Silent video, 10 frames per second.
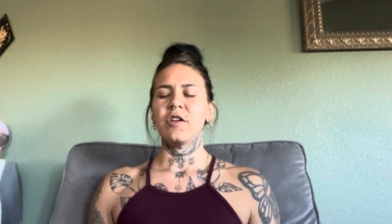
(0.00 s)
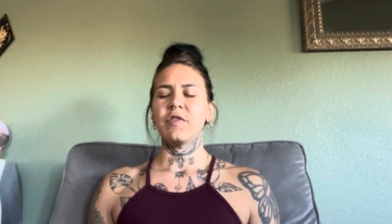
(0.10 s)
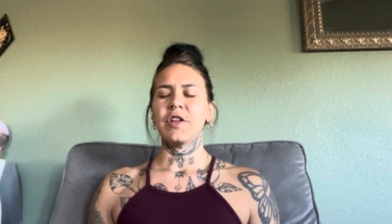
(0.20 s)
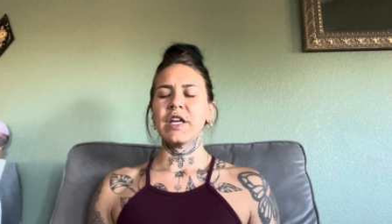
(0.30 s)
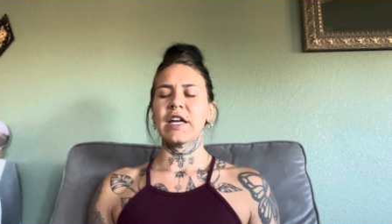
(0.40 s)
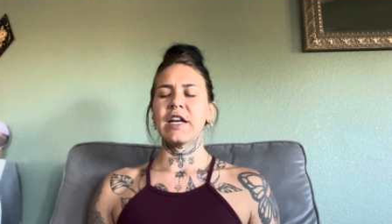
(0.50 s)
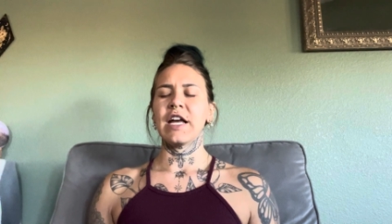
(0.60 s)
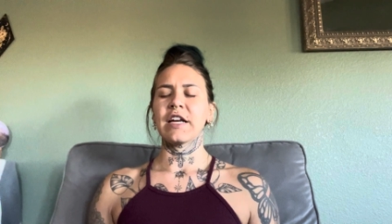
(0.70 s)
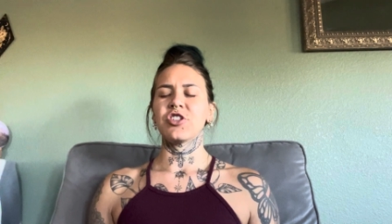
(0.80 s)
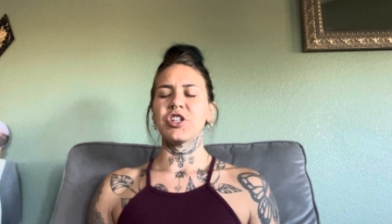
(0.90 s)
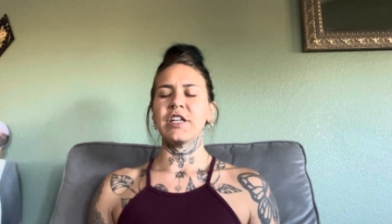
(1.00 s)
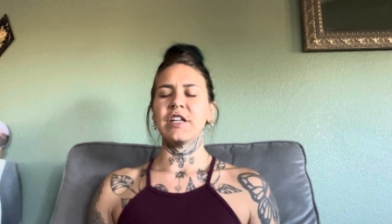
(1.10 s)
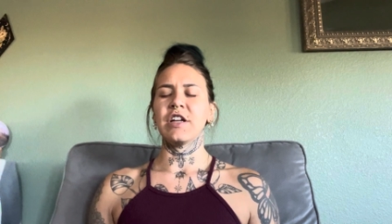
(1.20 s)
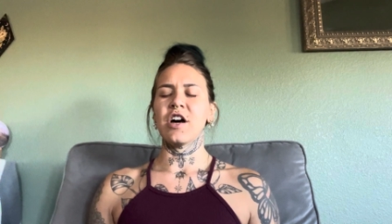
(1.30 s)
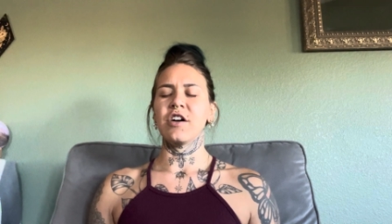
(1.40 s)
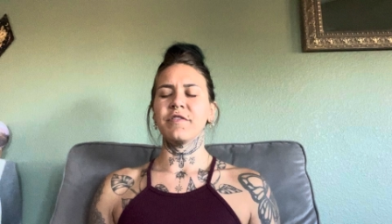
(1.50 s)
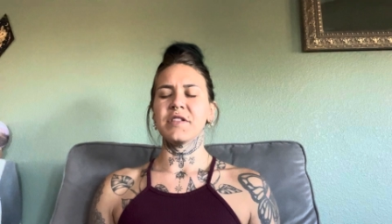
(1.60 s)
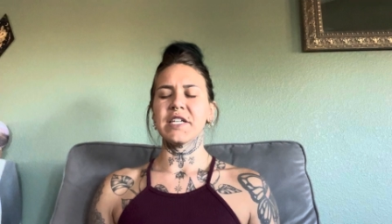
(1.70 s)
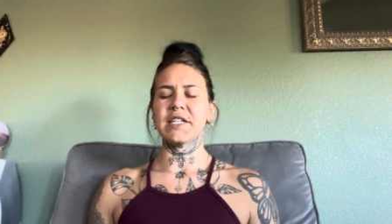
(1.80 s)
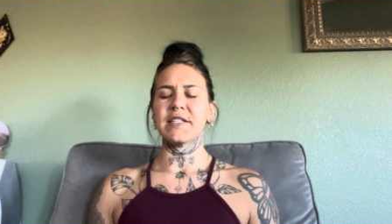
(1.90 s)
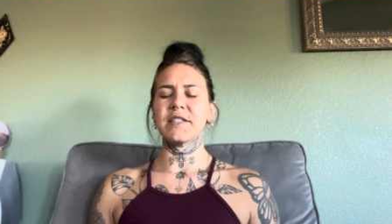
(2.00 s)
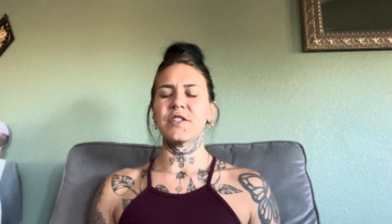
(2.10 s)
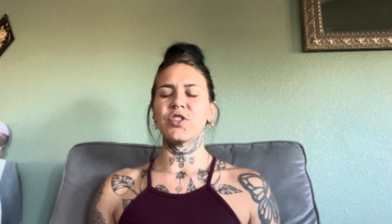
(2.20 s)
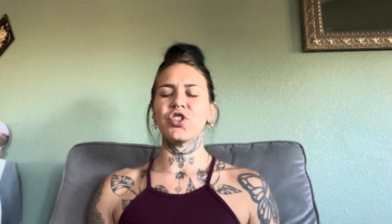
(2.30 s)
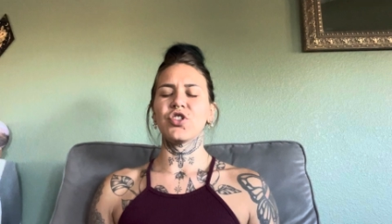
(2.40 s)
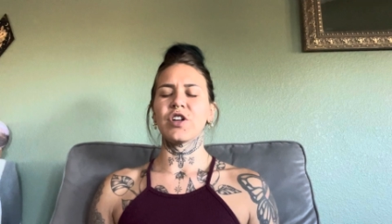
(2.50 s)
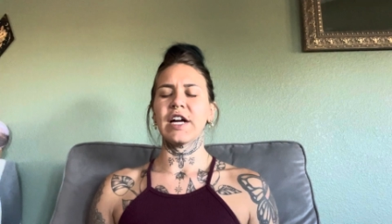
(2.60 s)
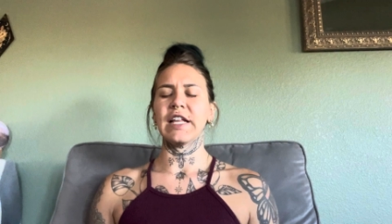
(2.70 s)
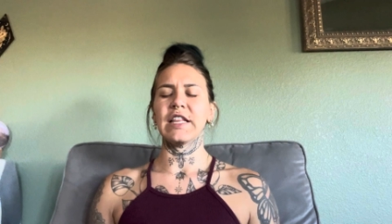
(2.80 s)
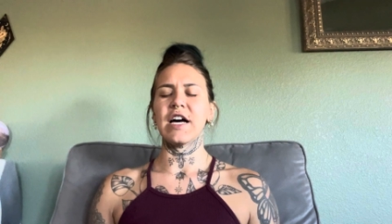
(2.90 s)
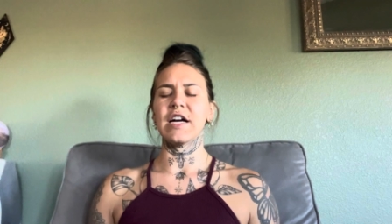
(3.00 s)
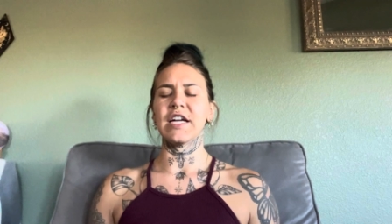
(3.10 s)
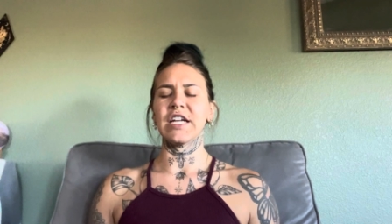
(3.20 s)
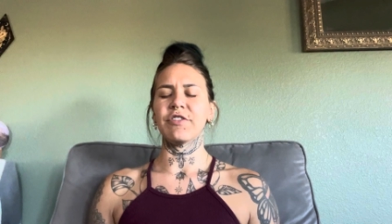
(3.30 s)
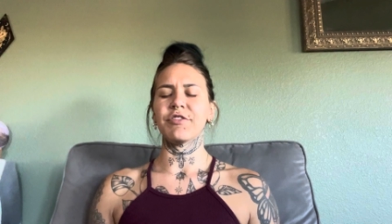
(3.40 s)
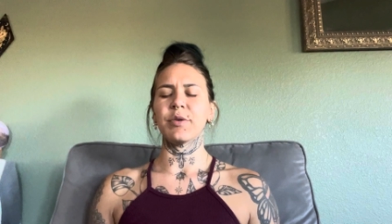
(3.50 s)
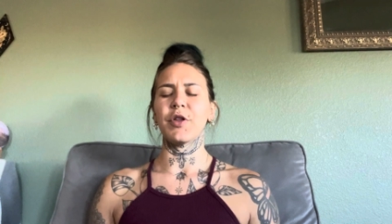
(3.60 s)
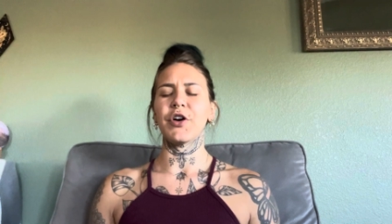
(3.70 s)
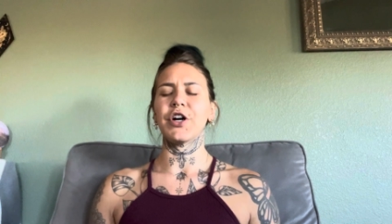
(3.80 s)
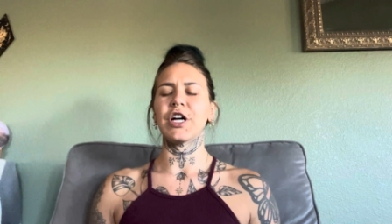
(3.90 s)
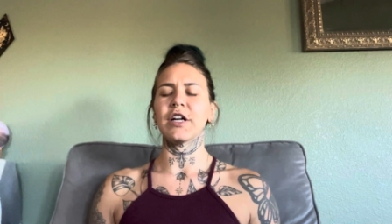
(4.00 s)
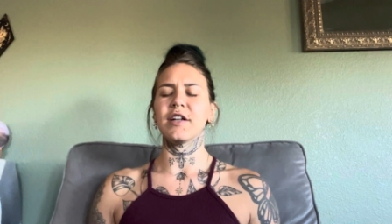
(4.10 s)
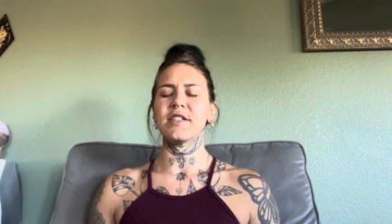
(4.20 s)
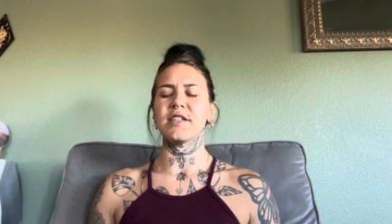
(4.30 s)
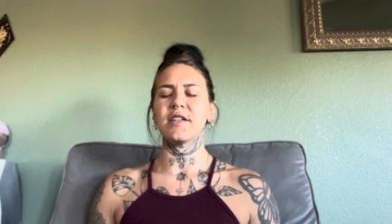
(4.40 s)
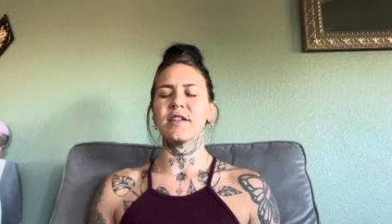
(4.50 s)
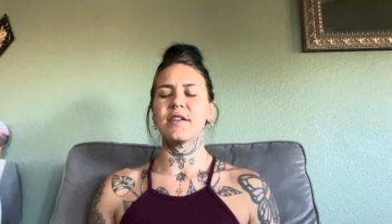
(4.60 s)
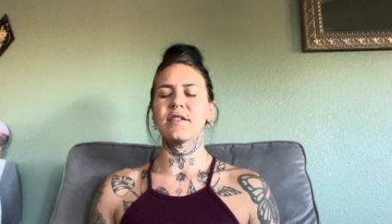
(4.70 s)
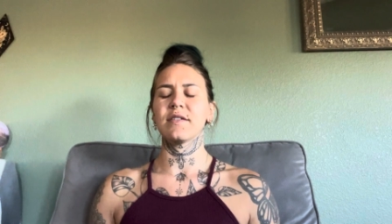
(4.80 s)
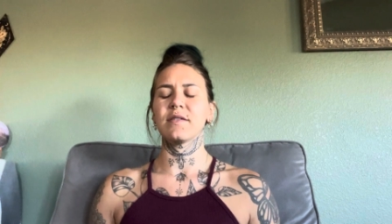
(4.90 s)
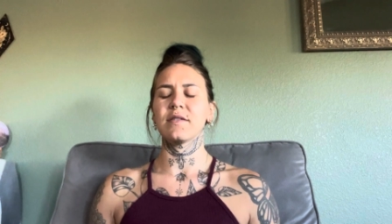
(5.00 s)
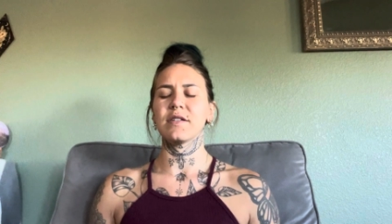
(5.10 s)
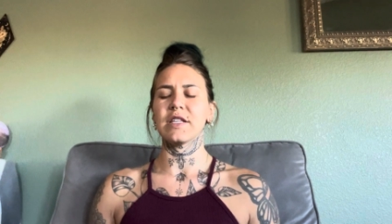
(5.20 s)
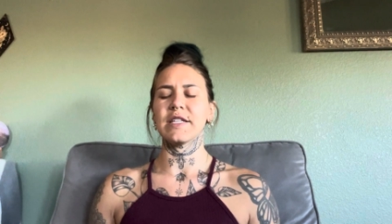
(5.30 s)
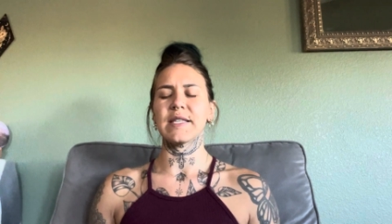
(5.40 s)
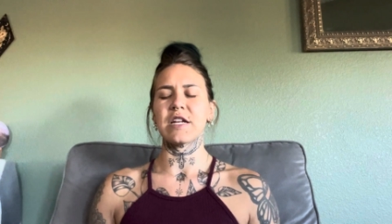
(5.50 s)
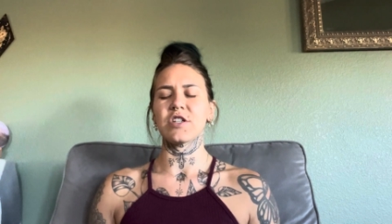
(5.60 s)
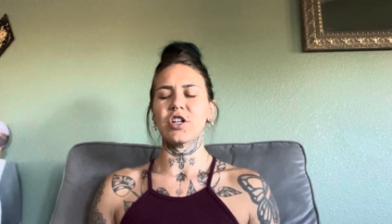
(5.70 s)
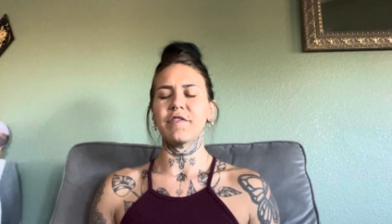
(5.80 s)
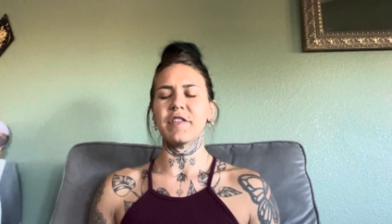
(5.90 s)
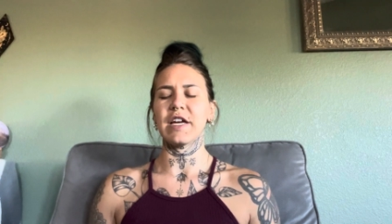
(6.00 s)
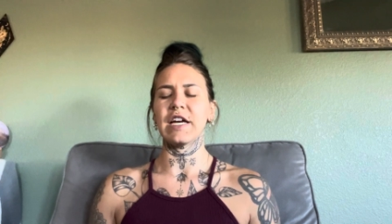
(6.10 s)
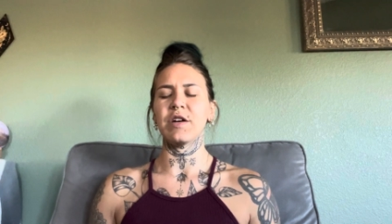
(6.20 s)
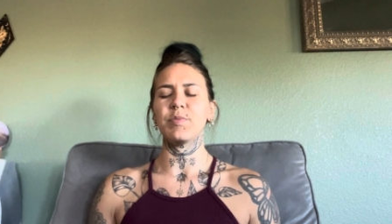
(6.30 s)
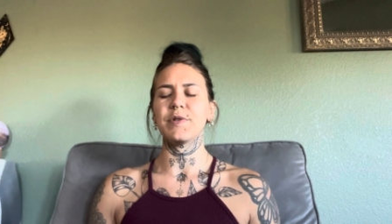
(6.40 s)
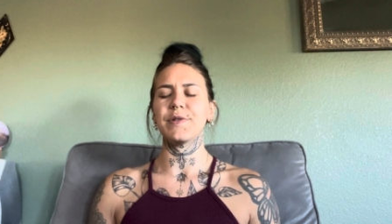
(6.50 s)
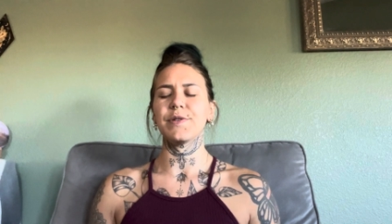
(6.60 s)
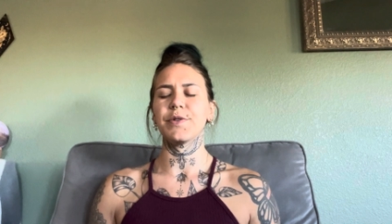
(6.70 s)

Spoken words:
Feel the connection of this straight line from the heart to the center of the hips.